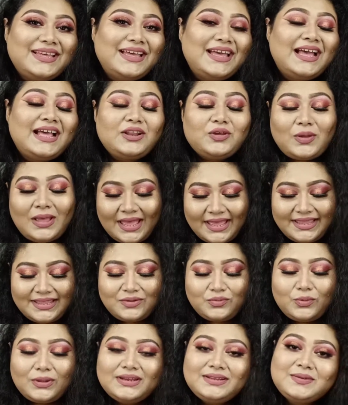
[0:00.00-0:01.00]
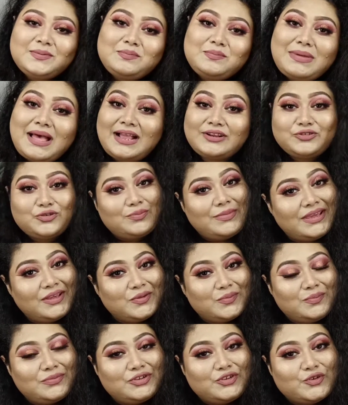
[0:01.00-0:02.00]
Hello, hi, and welcome back to
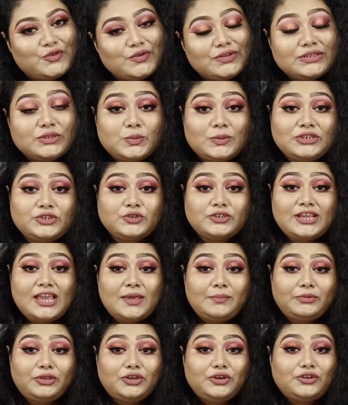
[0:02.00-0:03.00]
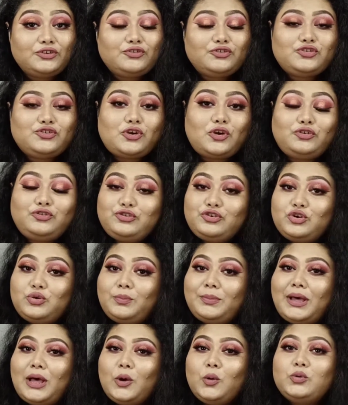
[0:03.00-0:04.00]
Makeup Mistress. Well, today I'm here to talk to you
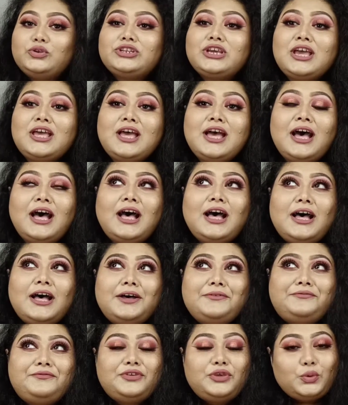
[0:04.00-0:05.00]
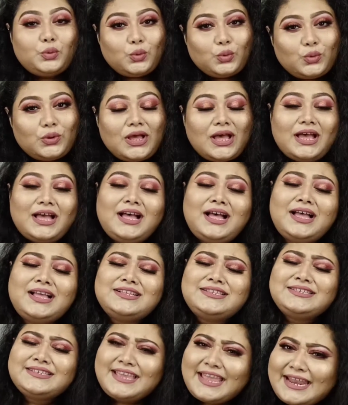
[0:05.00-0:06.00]
about a few
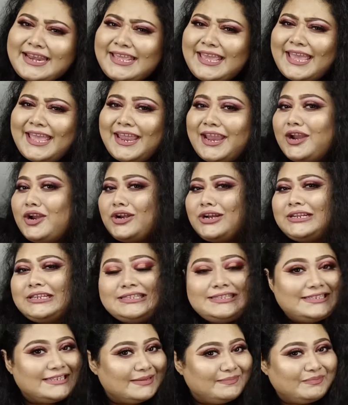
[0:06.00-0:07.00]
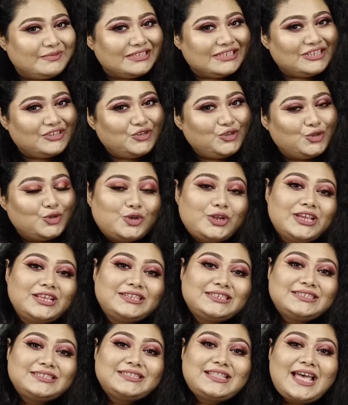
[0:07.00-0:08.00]
skincare tips and
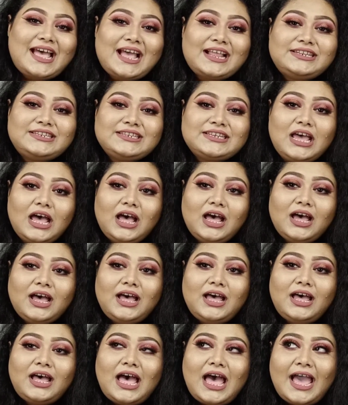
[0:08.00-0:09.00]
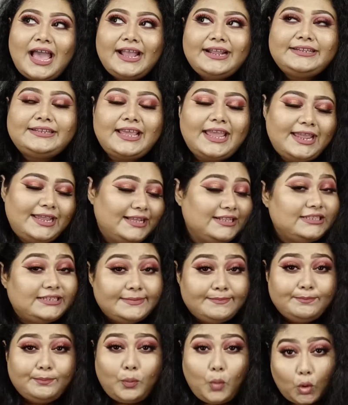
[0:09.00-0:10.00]
tricks that I think it's
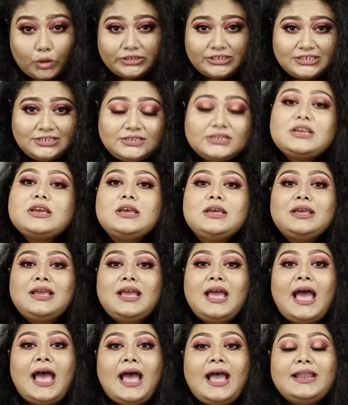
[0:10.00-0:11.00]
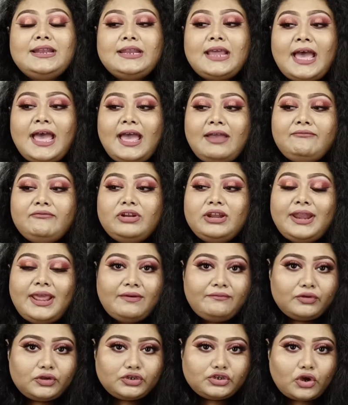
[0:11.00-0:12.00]
important, and I have
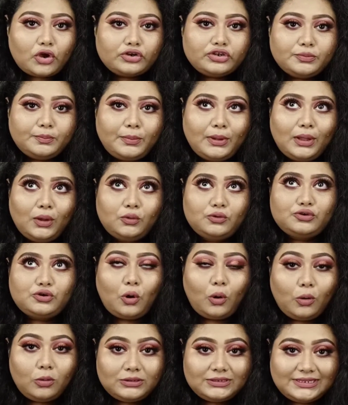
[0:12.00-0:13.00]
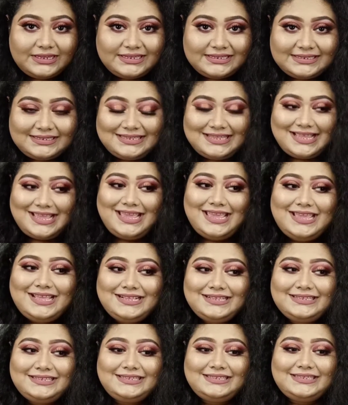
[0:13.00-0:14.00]
never talked about all these
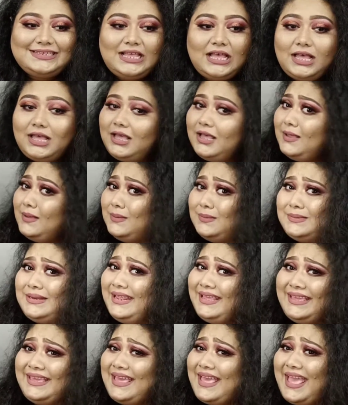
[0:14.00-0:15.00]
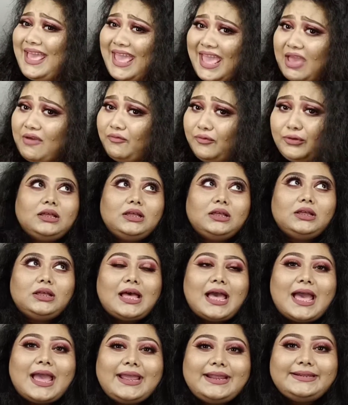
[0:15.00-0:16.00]
things like ever.
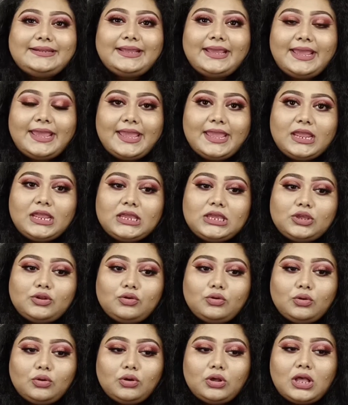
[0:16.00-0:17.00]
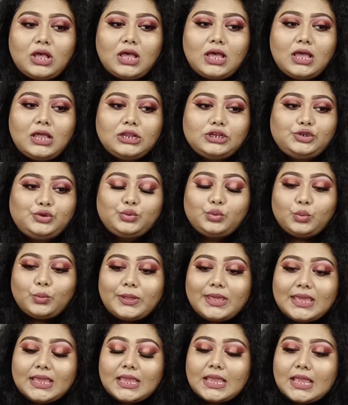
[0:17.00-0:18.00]
I think
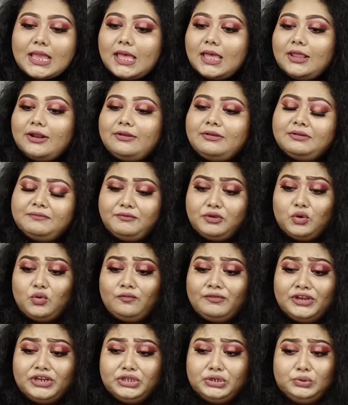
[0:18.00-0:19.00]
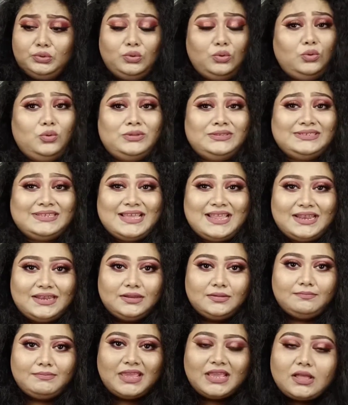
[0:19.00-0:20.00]
doing review videos and
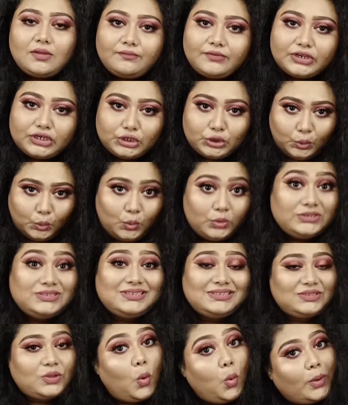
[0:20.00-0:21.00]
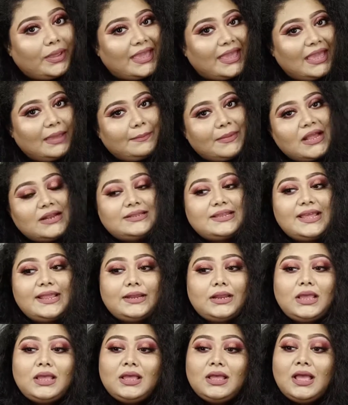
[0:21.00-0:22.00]
makeup videos is okay, but
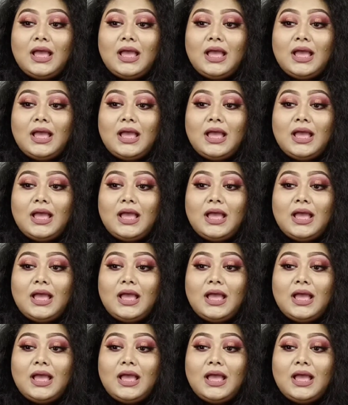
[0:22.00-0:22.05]
then